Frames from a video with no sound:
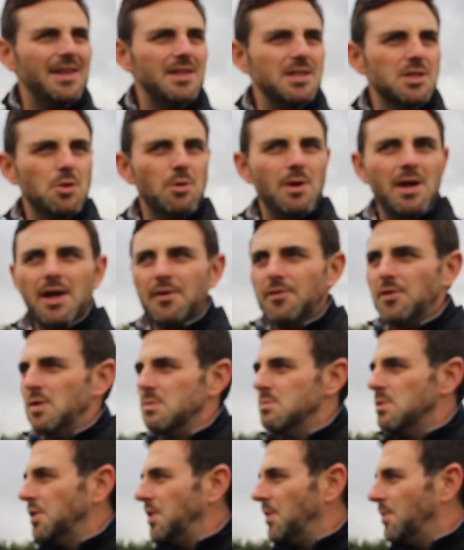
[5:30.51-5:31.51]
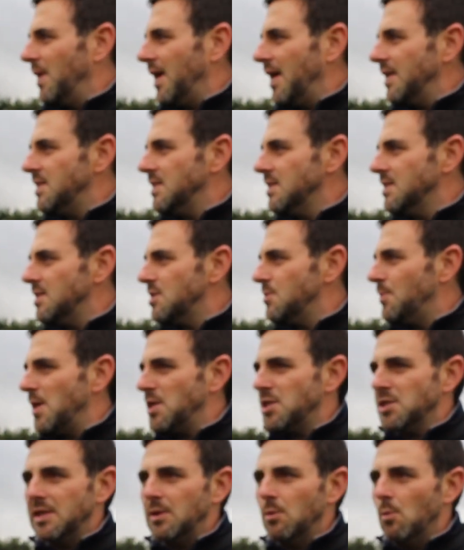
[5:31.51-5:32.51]
There's quite a few muddy patches,
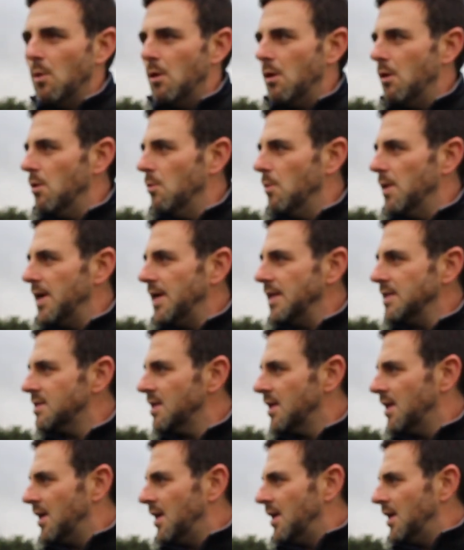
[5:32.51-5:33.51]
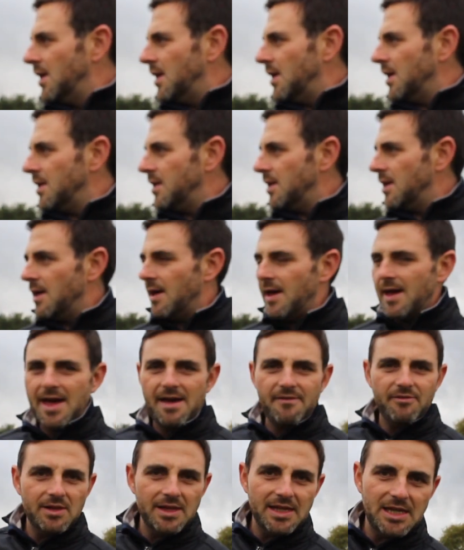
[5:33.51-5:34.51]
especially in walkways and
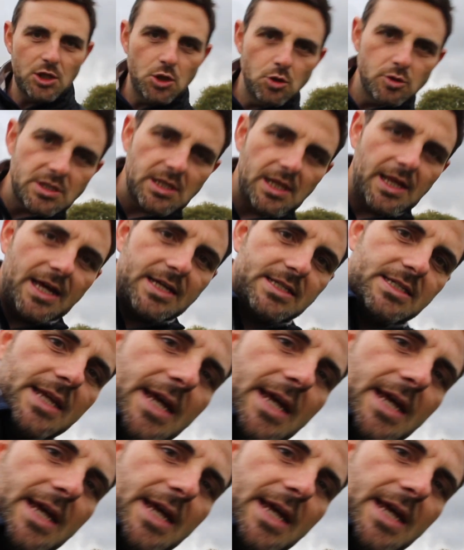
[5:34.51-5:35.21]
heavily utilised